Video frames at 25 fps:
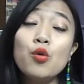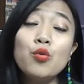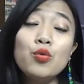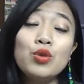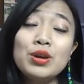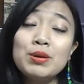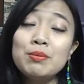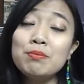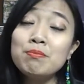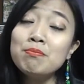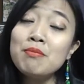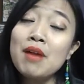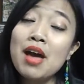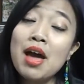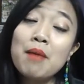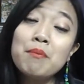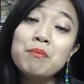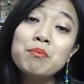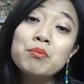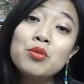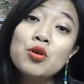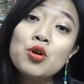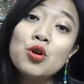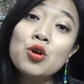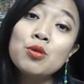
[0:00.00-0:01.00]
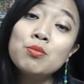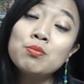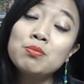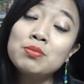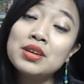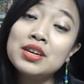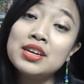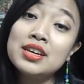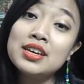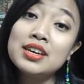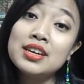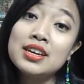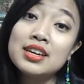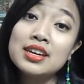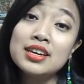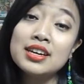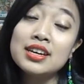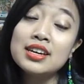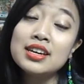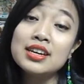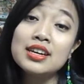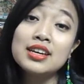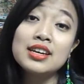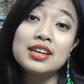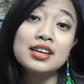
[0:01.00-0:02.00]
Remember
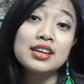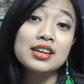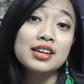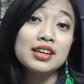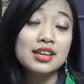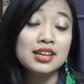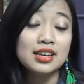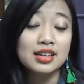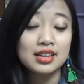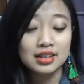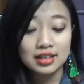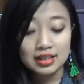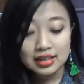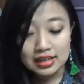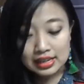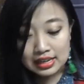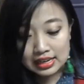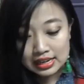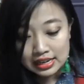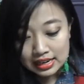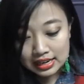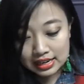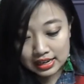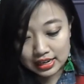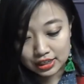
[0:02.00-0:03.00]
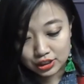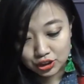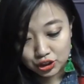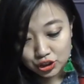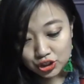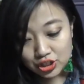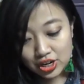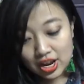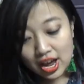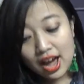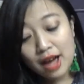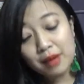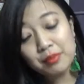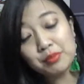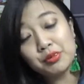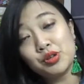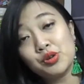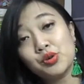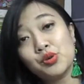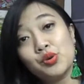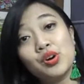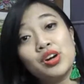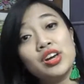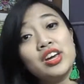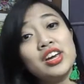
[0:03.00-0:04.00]
me, each time
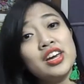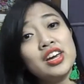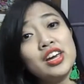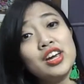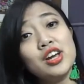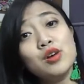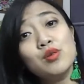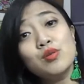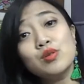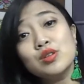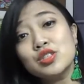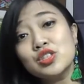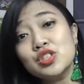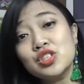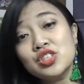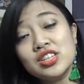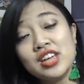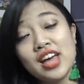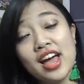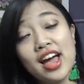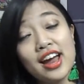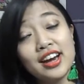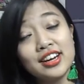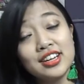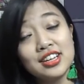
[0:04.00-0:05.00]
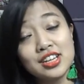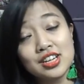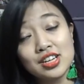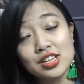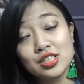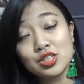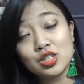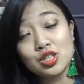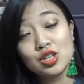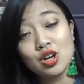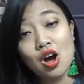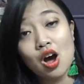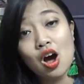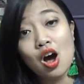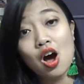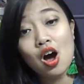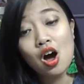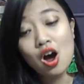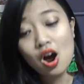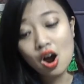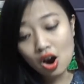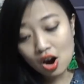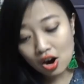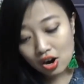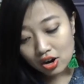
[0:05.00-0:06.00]
you hear a sad
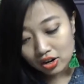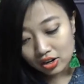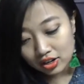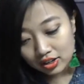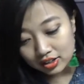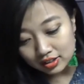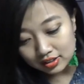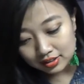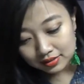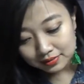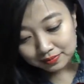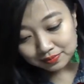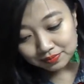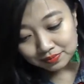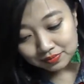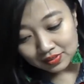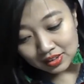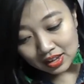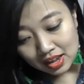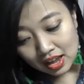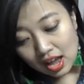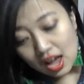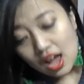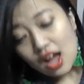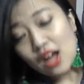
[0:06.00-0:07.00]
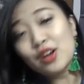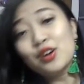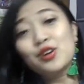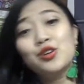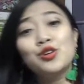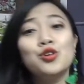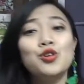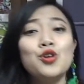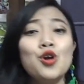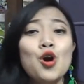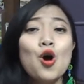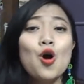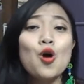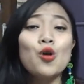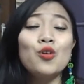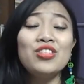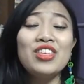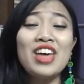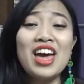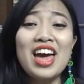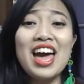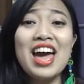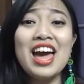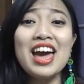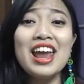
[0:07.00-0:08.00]
guitar, know
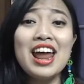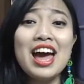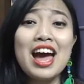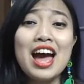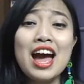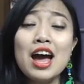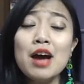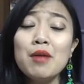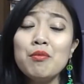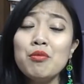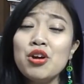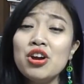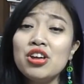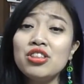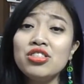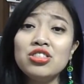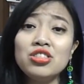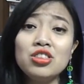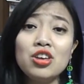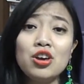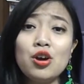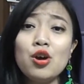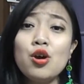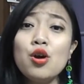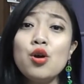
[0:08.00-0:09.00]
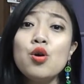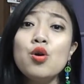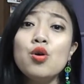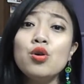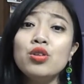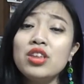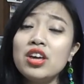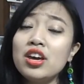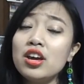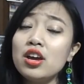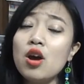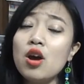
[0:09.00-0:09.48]
that I'm with you.